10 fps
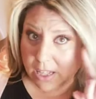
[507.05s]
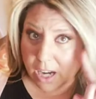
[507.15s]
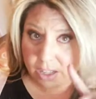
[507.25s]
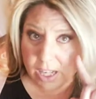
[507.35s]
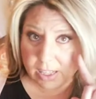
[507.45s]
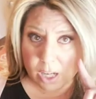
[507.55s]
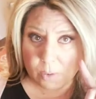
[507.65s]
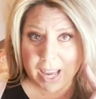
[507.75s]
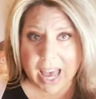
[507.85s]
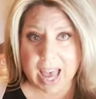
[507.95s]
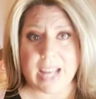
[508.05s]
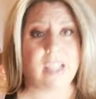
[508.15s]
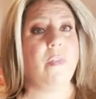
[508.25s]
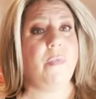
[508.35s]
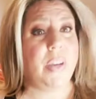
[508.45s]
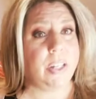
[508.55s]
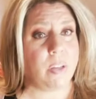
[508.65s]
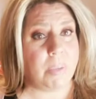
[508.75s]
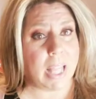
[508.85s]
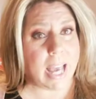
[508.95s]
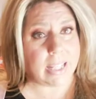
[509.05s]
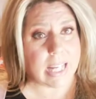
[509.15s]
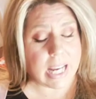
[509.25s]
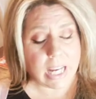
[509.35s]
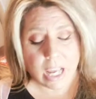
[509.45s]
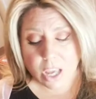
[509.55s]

darkness under my eyes. I'm fair complected.